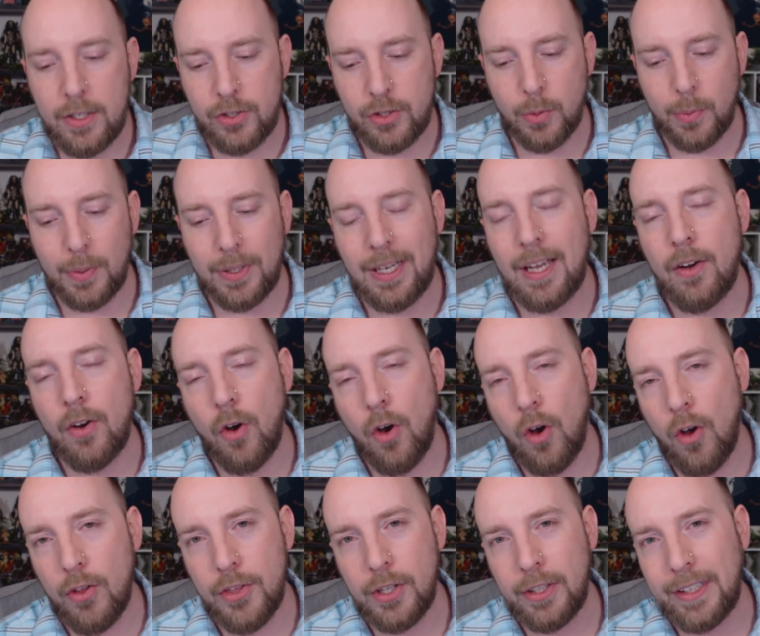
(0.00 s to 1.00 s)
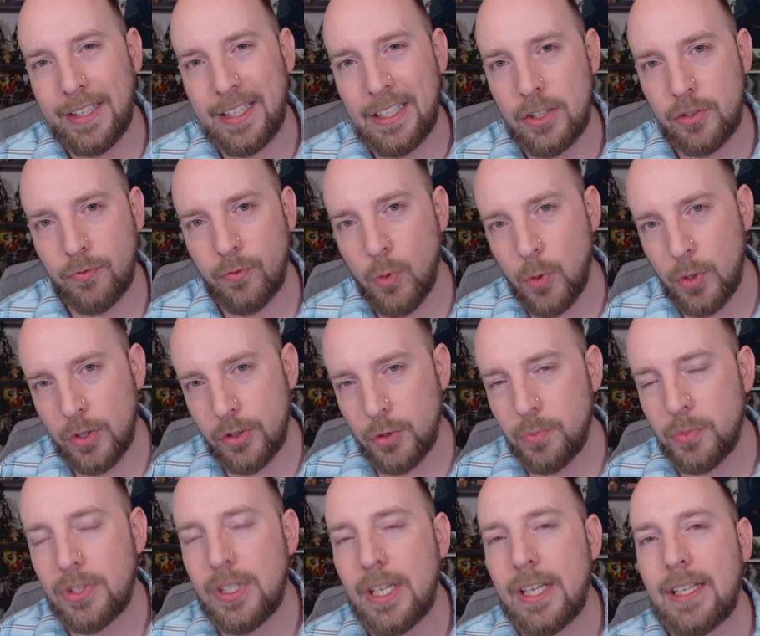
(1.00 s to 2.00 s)
So again, all the links for
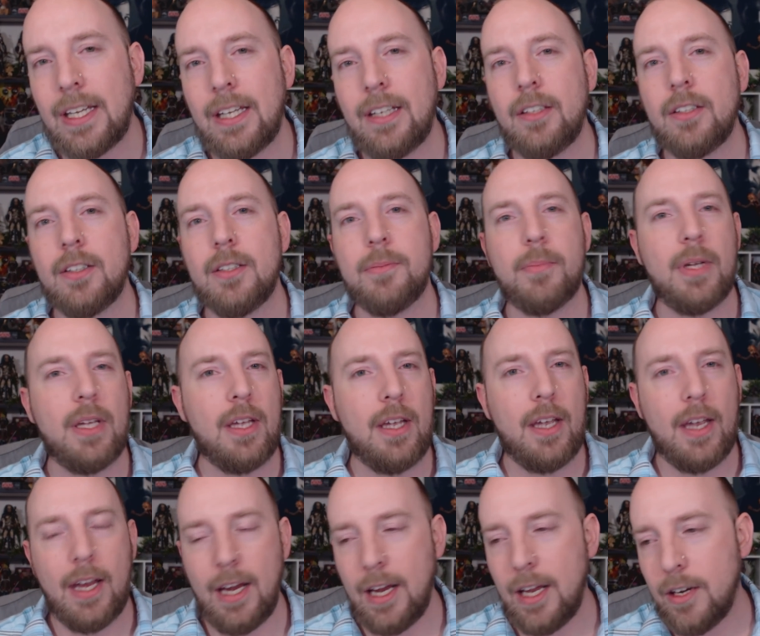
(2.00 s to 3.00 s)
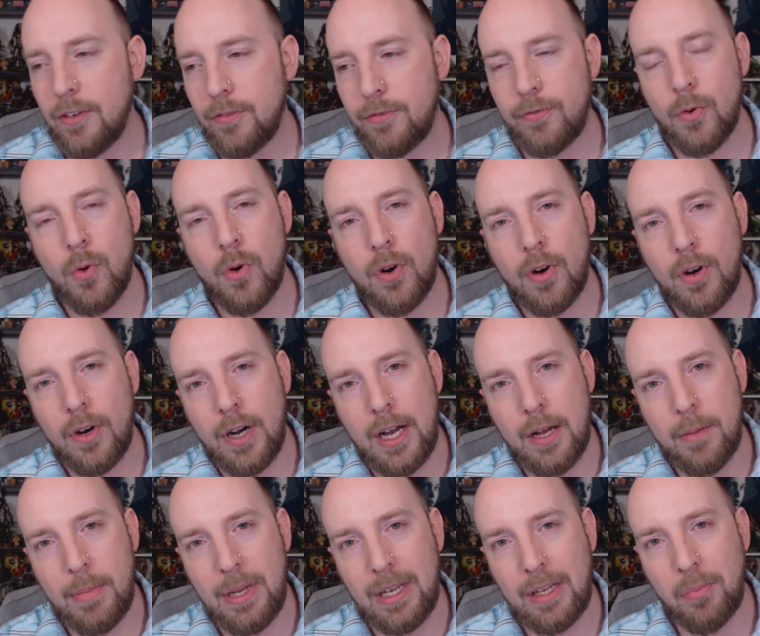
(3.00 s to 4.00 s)
Doomsday Kingdom and
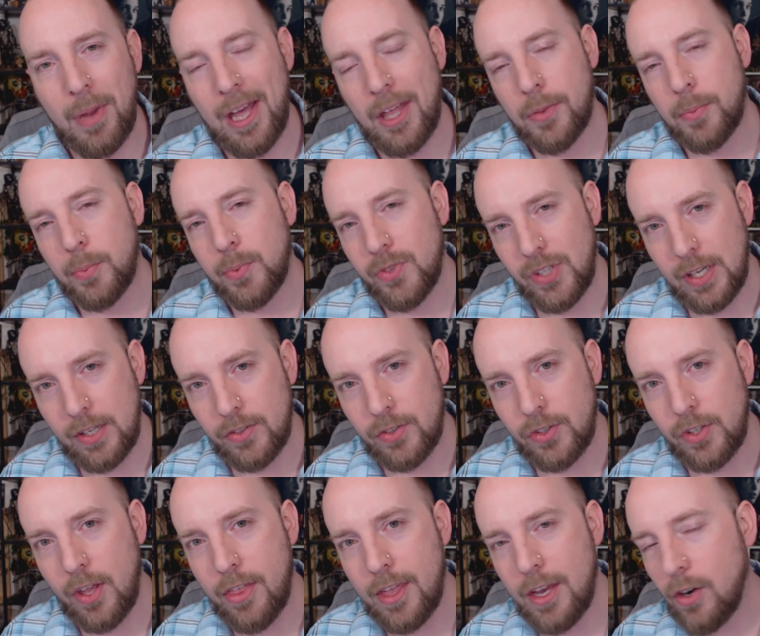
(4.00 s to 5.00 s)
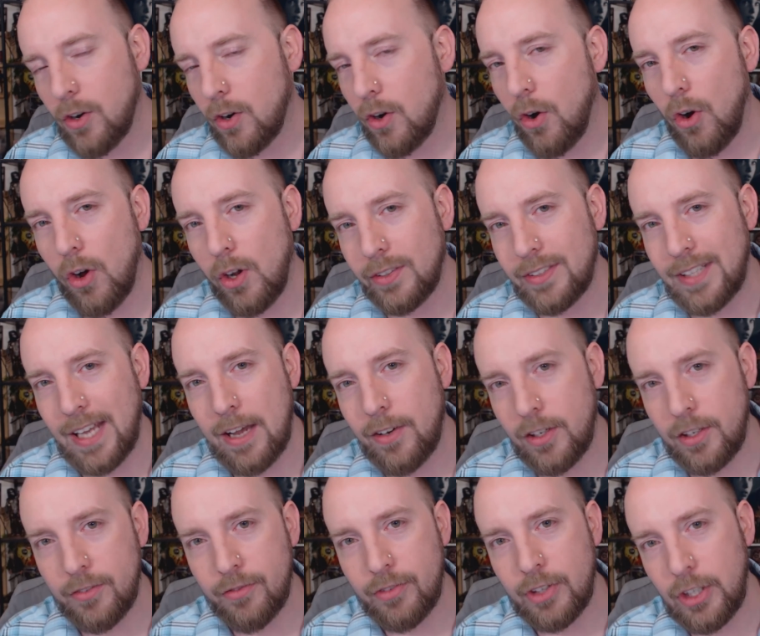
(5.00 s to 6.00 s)
for Make a Path Presents, they are all down
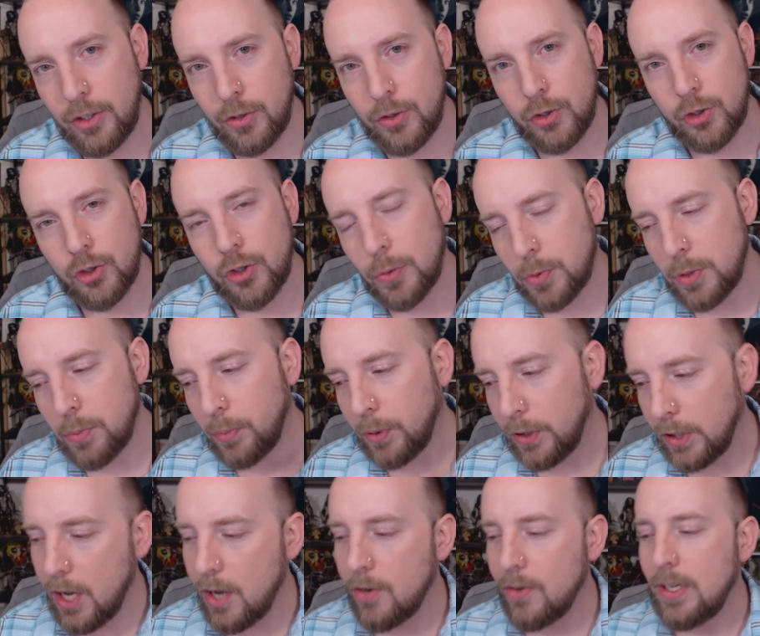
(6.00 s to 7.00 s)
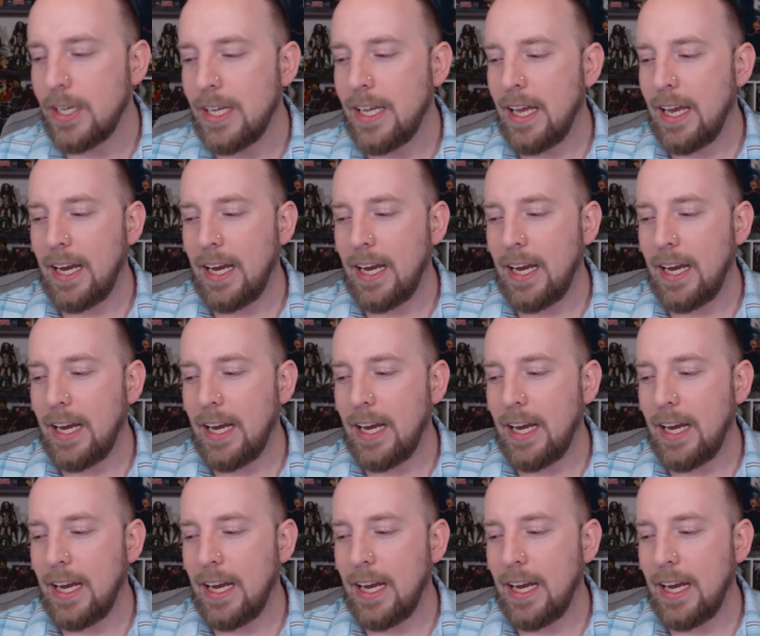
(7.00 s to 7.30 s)
in the video description below.